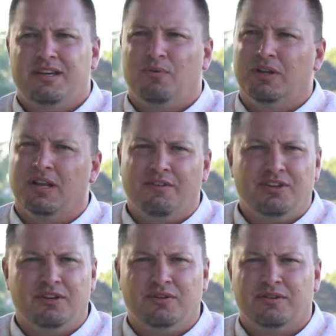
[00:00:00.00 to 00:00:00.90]
we love
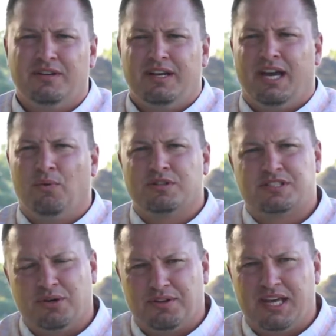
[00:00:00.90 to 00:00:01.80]
you, and we're
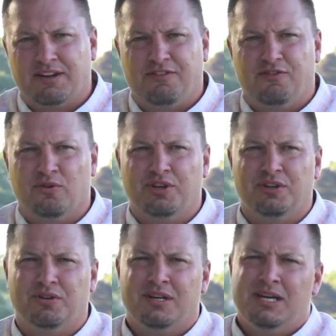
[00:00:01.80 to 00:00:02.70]
so thankful for
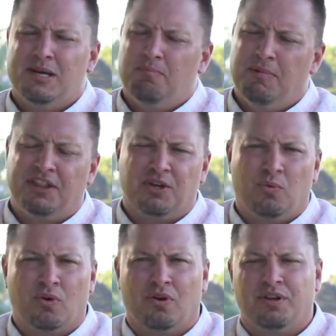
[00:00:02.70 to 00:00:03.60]
you, meant the
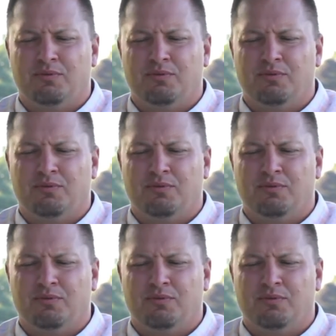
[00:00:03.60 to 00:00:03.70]
world.